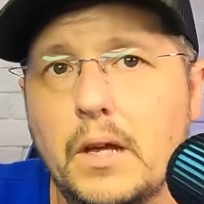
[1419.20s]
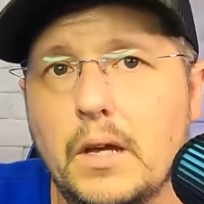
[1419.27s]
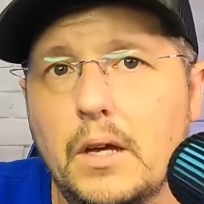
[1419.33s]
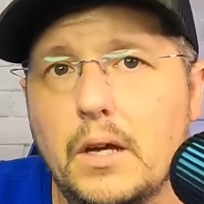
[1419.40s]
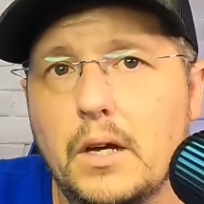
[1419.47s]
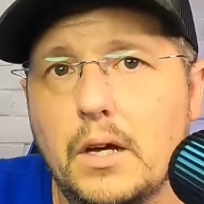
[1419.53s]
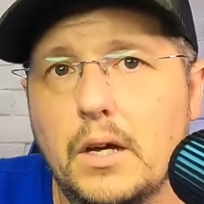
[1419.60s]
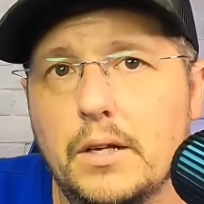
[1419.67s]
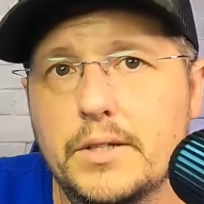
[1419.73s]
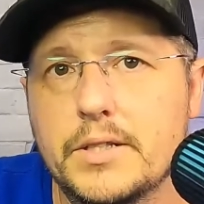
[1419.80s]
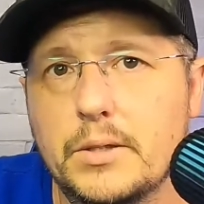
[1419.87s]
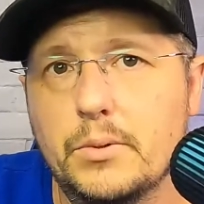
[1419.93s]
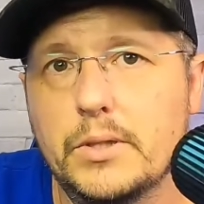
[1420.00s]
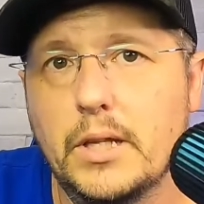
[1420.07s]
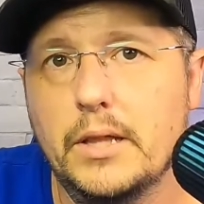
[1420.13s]
and see what
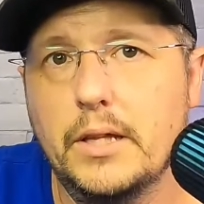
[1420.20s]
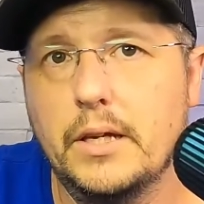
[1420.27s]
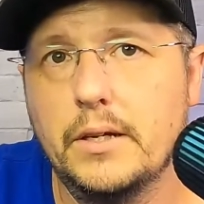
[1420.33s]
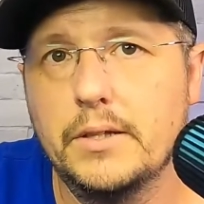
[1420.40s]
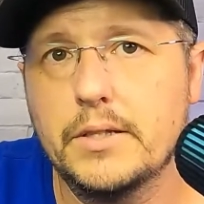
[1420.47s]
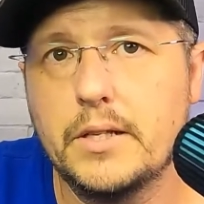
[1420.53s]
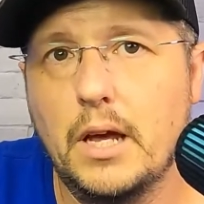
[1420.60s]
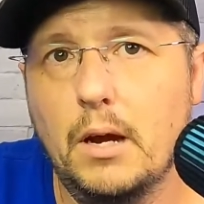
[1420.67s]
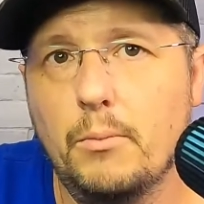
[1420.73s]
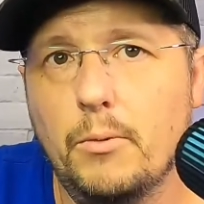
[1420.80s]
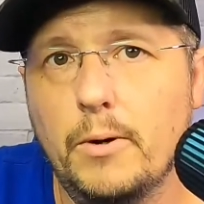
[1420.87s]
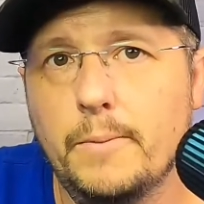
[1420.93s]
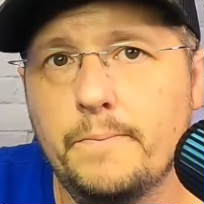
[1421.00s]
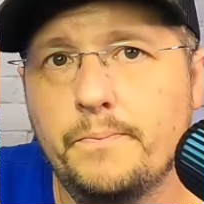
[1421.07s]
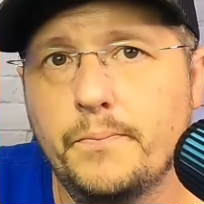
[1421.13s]
they think of this camera.
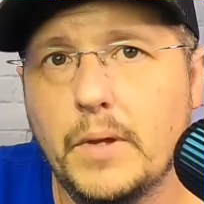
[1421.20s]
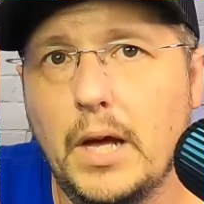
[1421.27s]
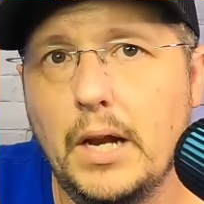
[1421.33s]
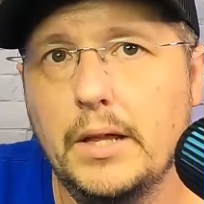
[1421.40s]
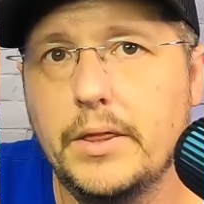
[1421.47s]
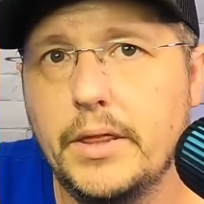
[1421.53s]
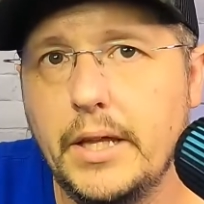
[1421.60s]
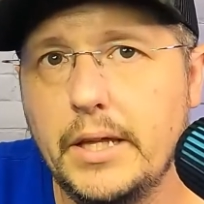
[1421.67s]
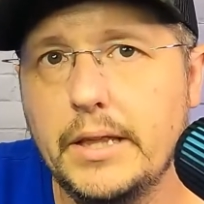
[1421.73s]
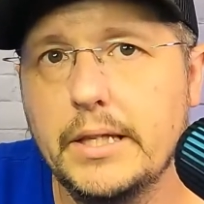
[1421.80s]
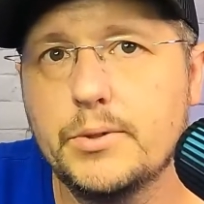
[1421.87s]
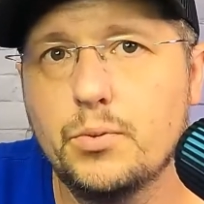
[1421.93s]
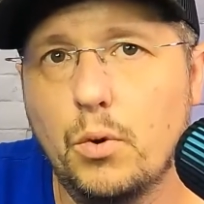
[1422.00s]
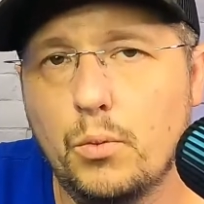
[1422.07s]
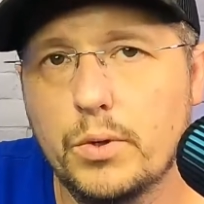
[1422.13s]
And I think that's
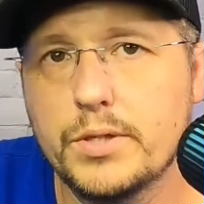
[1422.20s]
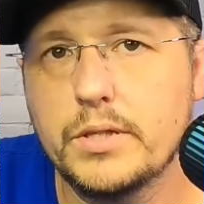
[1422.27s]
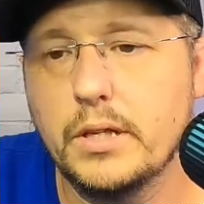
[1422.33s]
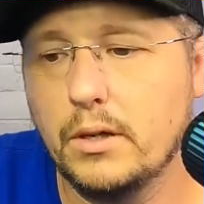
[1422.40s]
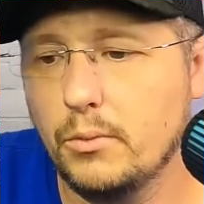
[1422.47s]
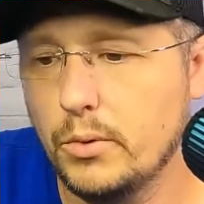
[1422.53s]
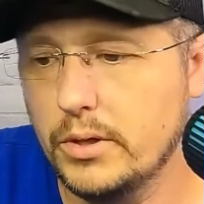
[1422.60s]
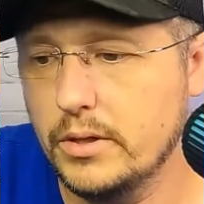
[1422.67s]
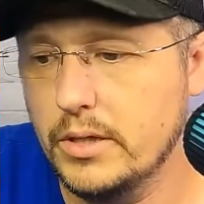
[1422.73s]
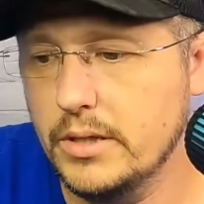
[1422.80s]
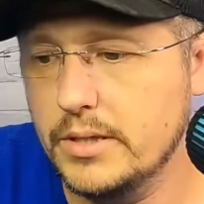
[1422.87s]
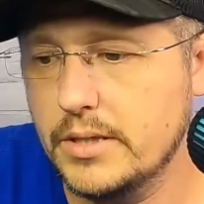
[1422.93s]
what we're seeing with this.